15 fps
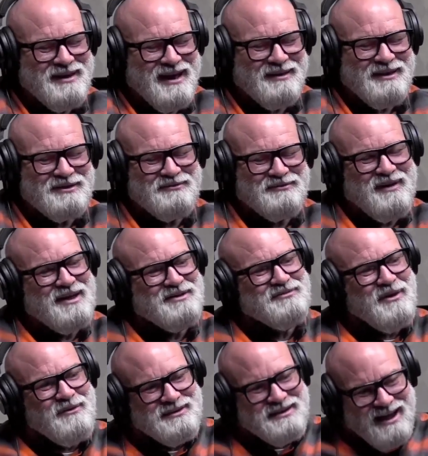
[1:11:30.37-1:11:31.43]
let's fast
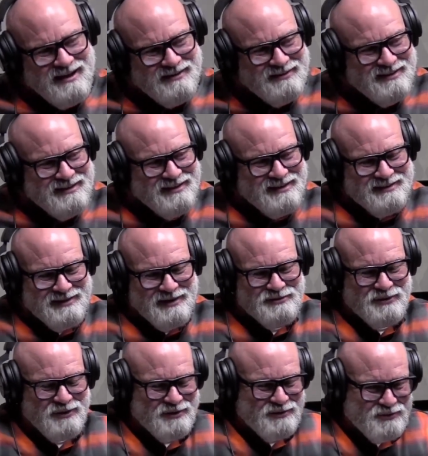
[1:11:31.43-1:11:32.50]
forward now. Let's
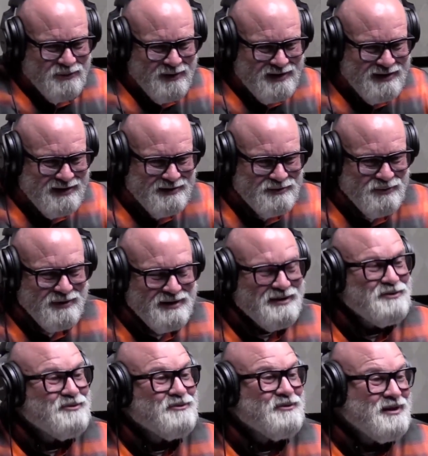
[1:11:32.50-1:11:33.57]
go to
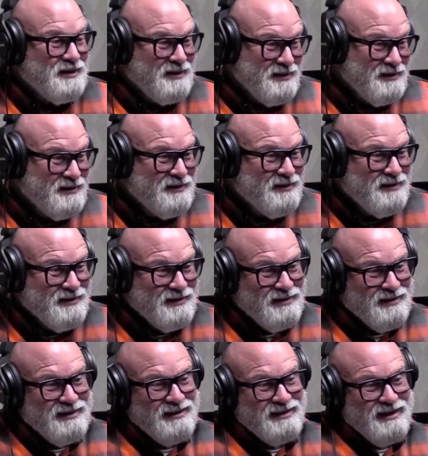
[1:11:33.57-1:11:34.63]
2023.
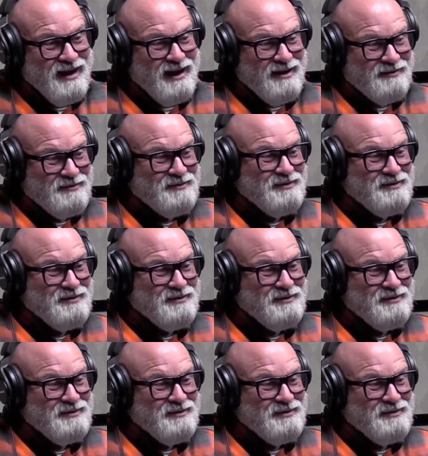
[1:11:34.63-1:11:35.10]
Now.